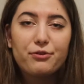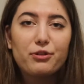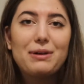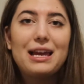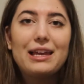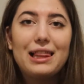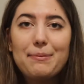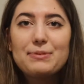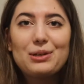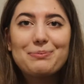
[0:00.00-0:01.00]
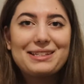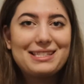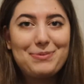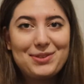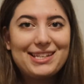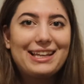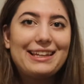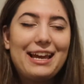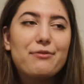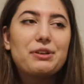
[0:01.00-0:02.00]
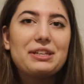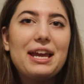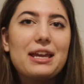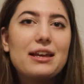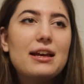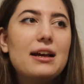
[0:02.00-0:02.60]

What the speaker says: for my laptop because I'm using it every day.